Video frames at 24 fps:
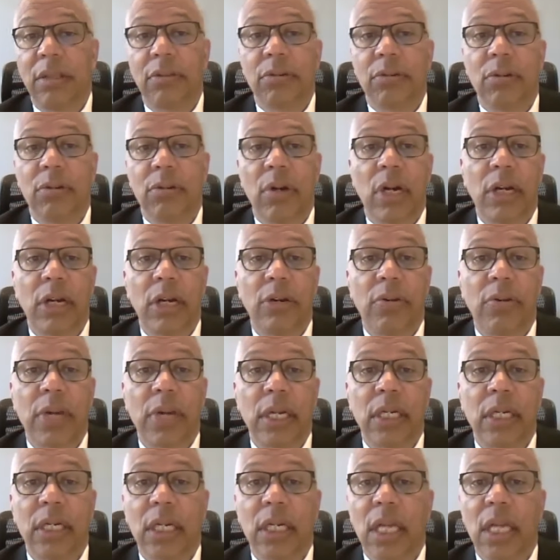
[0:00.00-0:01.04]
through our
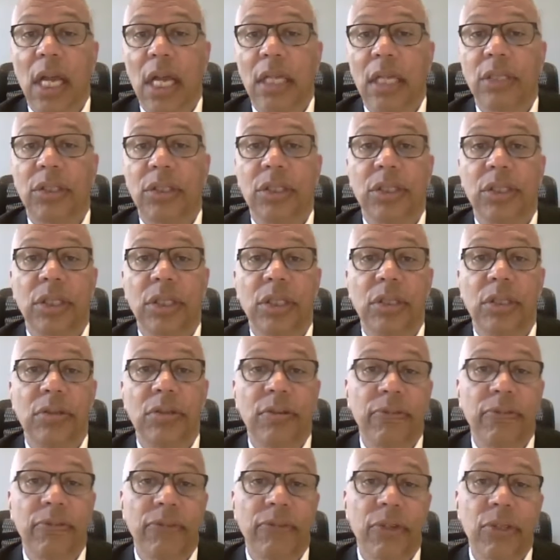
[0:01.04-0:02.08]
accredited colleges and
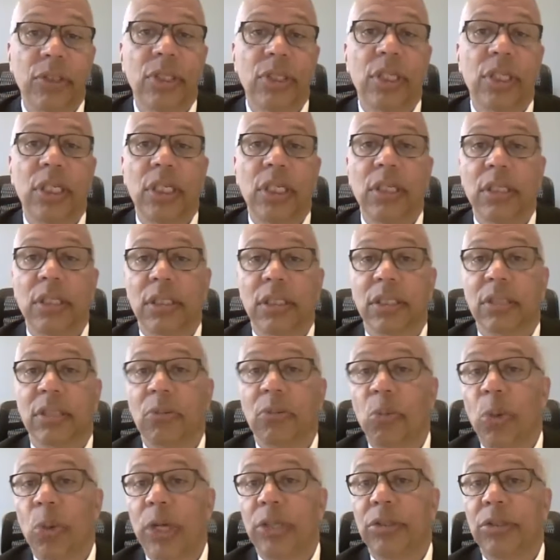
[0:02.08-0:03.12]
universities,
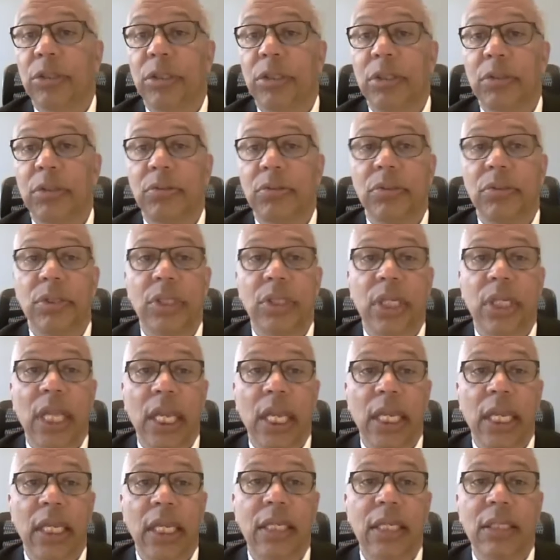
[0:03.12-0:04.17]
where students
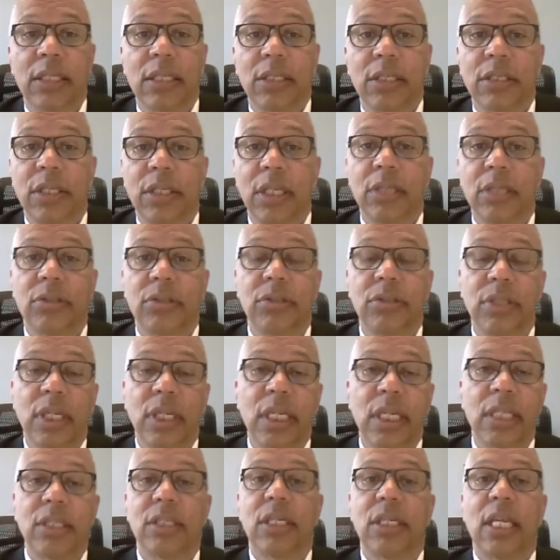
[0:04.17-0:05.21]
gain the skills
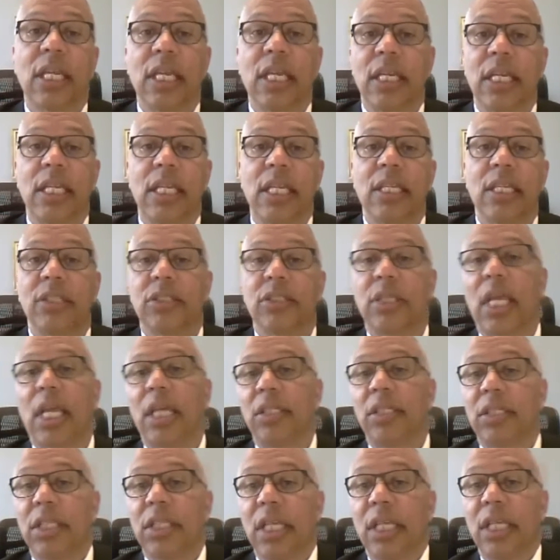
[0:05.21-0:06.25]
and
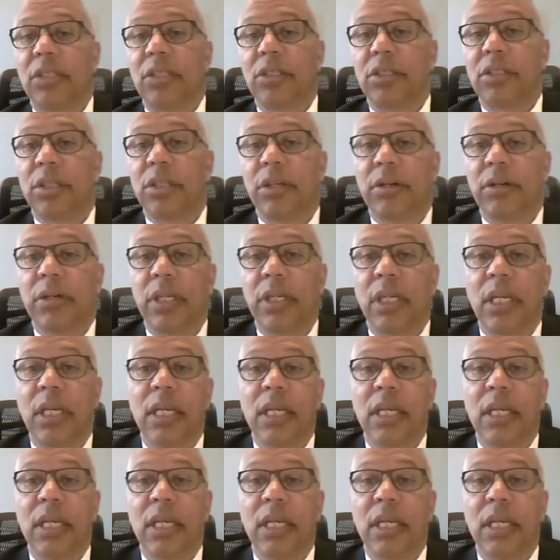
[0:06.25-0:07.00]
insights necessary